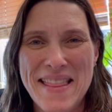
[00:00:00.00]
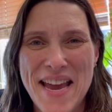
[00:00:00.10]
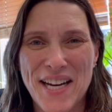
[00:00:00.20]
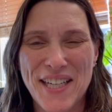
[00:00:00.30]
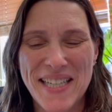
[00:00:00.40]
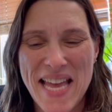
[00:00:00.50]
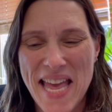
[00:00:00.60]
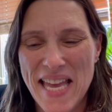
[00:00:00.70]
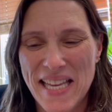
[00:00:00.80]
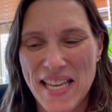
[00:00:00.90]
there.
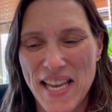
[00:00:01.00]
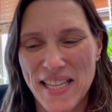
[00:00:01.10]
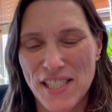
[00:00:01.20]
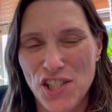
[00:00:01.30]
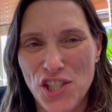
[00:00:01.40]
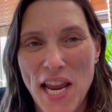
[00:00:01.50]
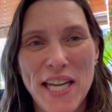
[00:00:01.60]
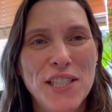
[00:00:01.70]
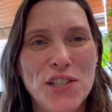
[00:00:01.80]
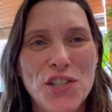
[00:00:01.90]

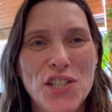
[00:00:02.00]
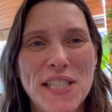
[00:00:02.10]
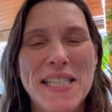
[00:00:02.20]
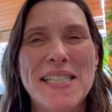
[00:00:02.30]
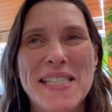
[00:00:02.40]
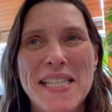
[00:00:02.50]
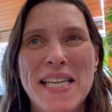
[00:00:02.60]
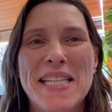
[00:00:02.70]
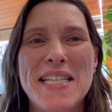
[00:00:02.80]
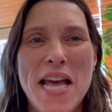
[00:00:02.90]
Change is
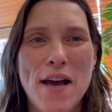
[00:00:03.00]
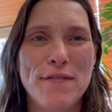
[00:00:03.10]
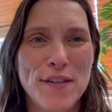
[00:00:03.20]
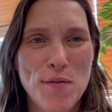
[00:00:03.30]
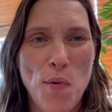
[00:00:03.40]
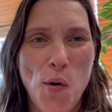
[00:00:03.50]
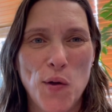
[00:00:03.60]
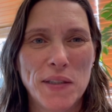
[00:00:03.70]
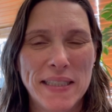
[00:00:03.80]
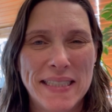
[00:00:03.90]

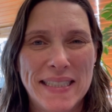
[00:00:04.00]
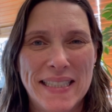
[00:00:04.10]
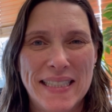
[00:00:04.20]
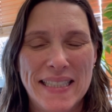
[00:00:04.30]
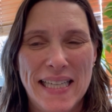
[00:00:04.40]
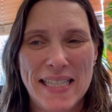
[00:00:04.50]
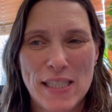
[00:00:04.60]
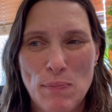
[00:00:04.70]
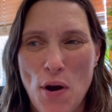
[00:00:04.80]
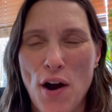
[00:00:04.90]
inevitable.
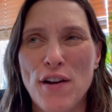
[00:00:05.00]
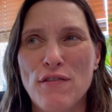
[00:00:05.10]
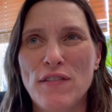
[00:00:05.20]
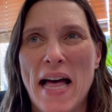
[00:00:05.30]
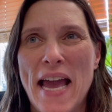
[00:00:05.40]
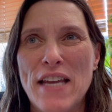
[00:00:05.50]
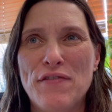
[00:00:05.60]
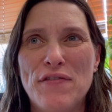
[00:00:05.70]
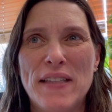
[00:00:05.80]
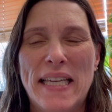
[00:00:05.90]
It's part of
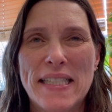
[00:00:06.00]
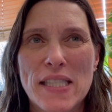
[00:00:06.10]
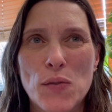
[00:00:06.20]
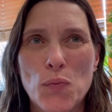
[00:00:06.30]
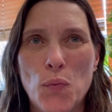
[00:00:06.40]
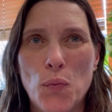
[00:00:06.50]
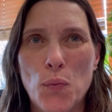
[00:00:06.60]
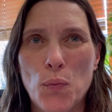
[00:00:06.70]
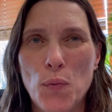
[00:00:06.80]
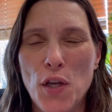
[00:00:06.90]
life. It's,
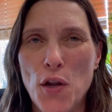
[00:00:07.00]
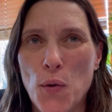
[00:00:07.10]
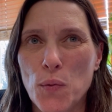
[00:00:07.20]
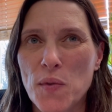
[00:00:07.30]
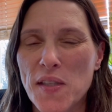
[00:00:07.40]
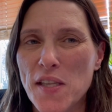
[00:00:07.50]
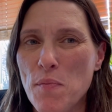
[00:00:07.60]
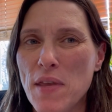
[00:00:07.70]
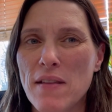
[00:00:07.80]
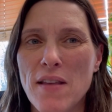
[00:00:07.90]

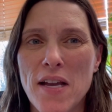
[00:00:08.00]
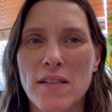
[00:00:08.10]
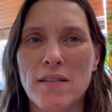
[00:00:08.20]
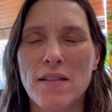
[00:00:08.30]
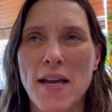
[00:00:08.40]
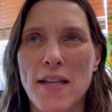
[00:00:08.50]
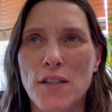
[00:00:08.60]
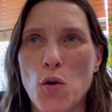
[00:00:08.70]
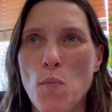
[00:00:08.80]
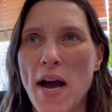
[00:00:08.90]
something that
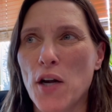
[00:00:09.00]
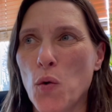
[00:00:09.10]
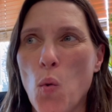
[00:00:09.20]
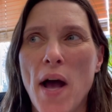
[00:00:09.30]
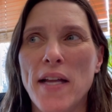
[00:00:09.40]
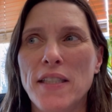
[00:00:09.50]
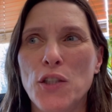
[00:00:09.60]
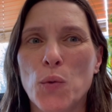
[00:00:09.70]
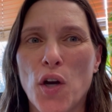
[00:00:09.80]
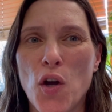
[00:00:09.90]
no matter what,
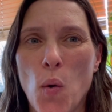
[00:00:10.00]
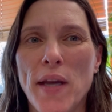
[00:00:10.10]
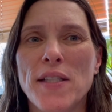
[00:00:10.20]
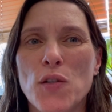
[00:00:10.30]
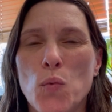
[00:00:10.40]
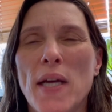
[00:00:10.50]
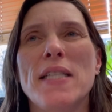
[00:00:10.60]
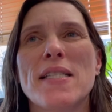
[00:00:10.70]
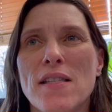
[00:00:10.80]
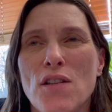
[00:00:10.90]
you are going to
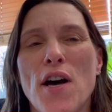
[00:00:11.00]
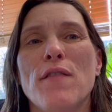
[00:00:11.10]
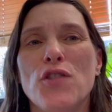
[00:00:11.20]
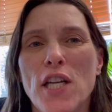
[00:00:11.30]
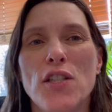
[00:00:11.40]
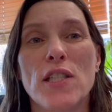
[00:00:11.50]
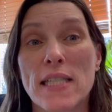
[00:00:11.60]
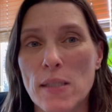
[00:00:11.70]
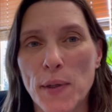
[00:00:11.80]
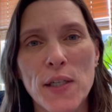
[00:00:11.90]
witness a lot of change and
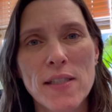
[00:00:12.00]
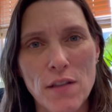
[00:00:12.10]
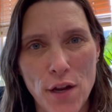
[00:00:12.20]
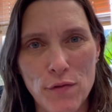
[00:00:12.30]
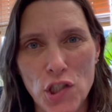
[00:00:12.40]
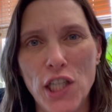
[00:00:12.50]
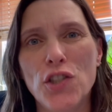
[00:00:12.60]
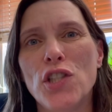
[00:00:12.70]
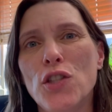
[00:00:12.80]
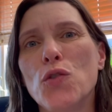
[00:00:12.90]
experience a lot of
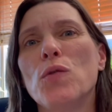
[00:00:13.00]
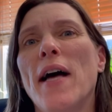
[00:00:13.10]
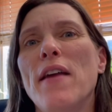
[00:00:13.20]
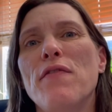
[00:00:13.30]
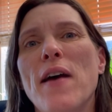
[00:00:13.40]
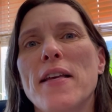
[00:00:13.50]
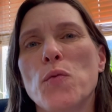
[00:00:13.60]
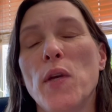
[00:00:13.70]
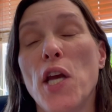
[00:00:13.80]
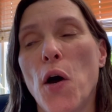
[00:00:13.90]
change in your life as
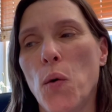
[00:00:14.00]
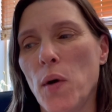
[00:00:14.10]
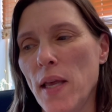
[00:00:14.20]
we go.